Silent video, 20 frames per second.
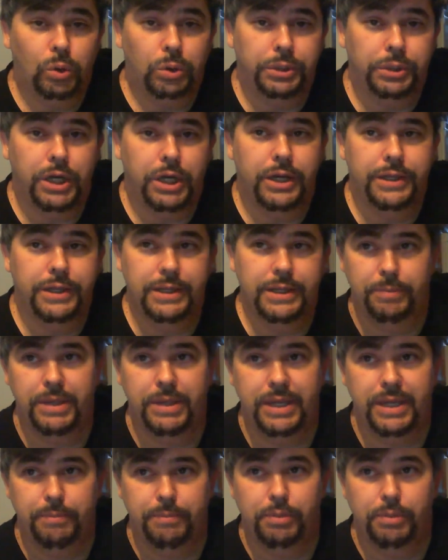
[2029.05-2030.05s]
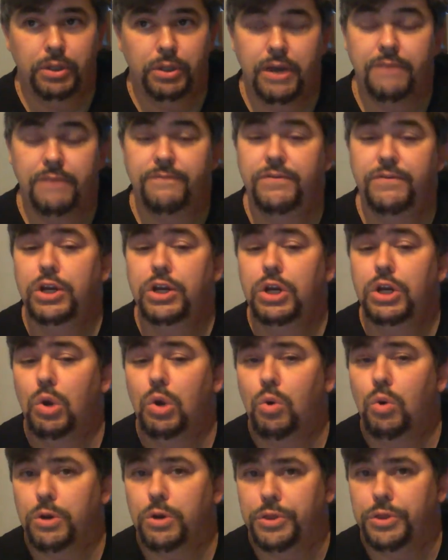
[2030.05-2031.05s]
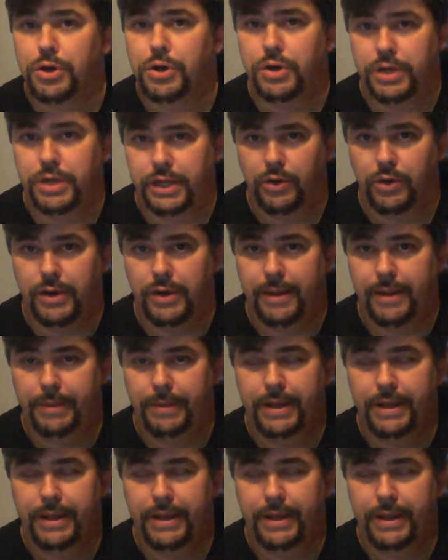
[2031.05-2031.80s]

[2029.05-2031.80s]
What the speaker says: on the people of Northern Europe.